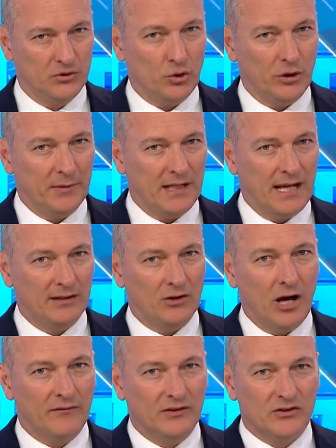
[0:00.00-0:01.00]
Joining me now
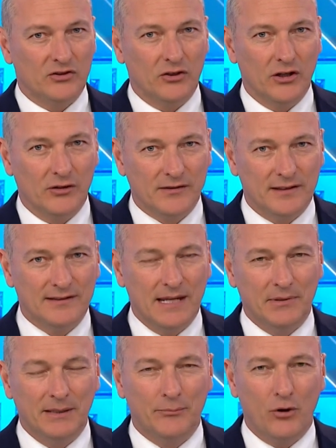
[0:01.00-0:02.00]
live in the studio is the
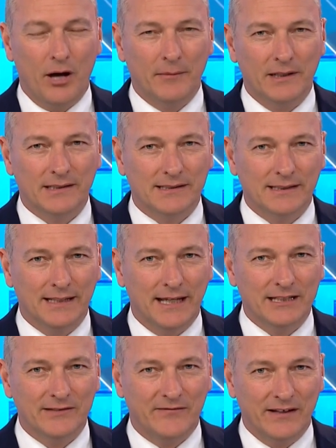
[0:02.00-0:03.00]
Deputy Prime Minister
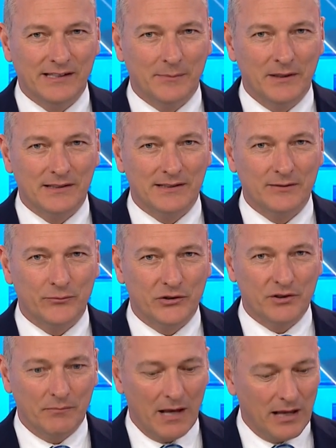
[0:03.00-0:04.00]
and Defence Minister, Richard